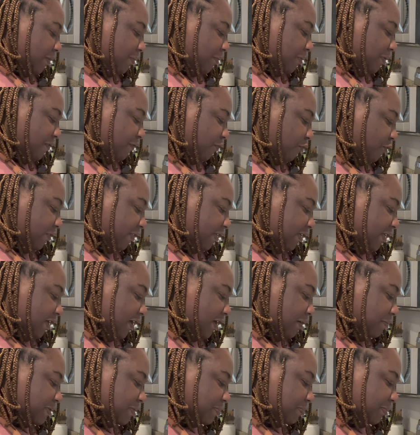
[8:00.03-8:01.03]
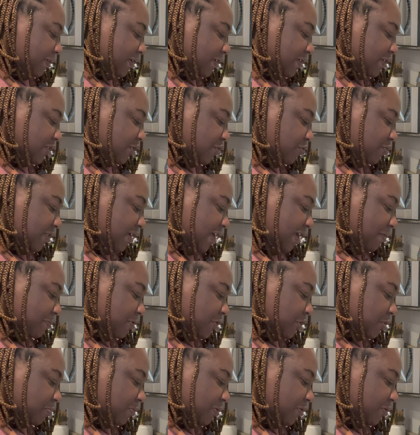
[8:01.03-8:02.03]
1/4 cups plus 2
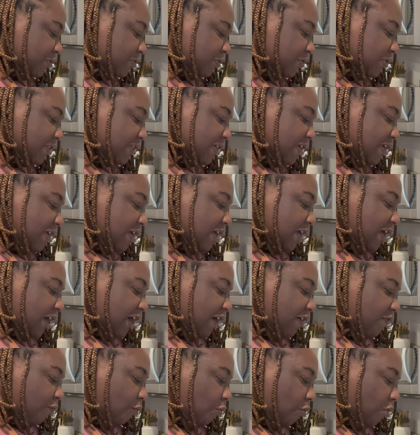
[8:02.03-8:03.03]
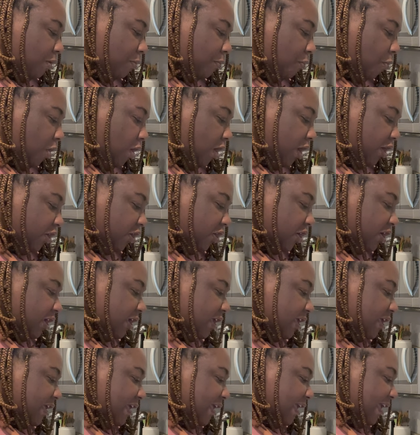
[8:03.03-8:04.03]
tablespoons of warm water.
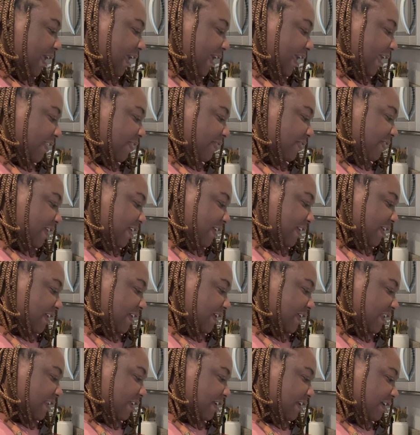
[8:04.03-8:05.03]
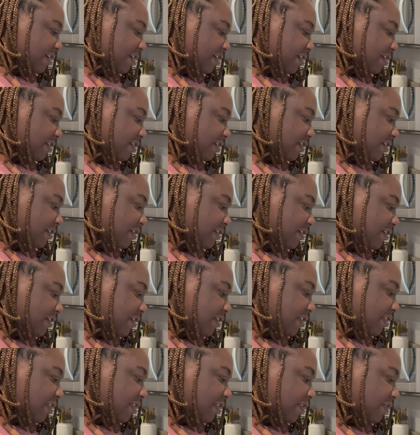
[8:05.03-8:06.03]
And then
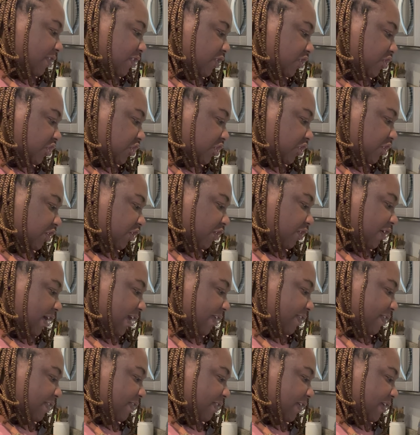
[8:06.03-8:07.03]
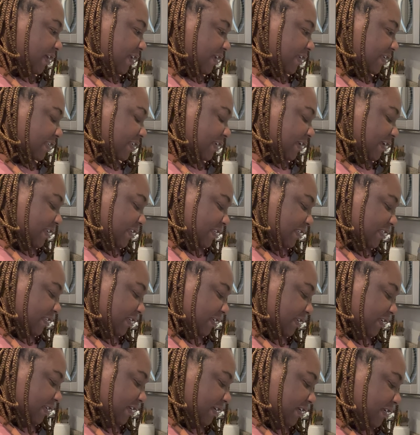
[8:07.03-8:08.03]
the sugar and then the
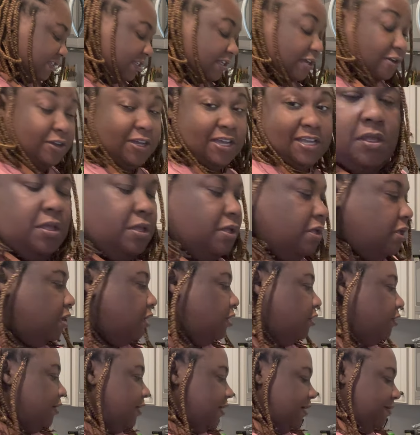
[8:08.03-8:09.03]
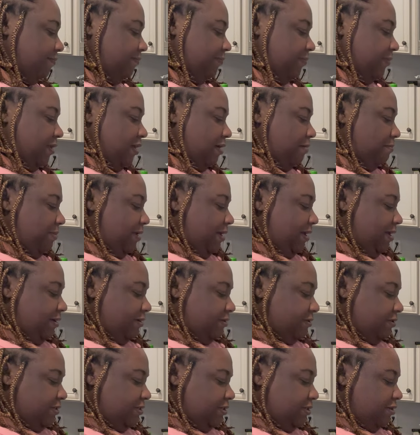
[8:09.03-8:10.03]
instant yeast. Okay. Okay, I'm
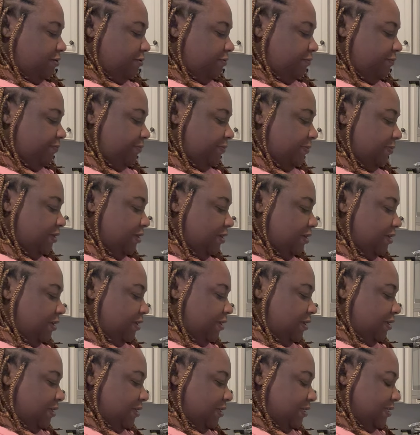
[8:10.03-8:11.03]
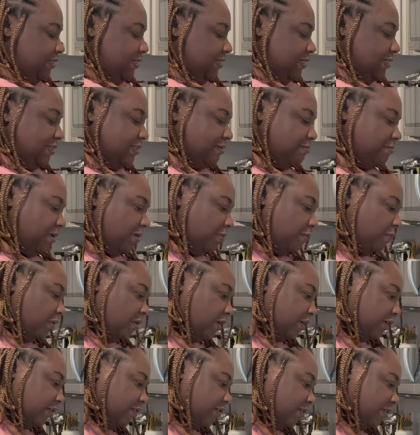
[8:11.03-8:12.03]
back. So, testing my
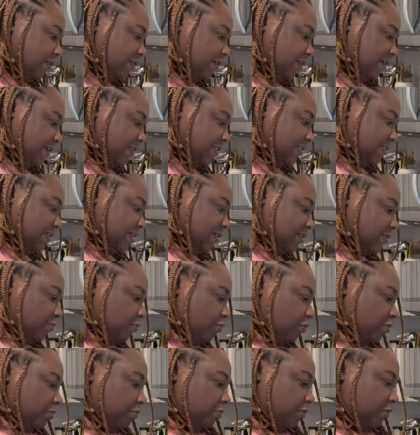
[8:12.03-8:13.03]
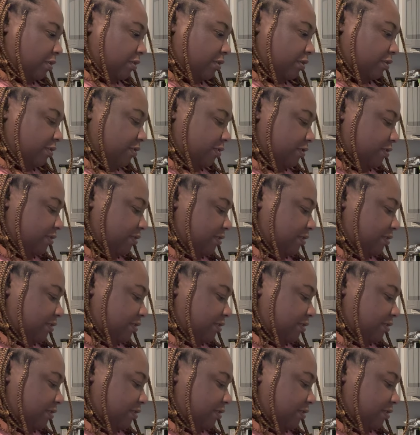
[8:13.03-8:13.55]
water. It says warm water.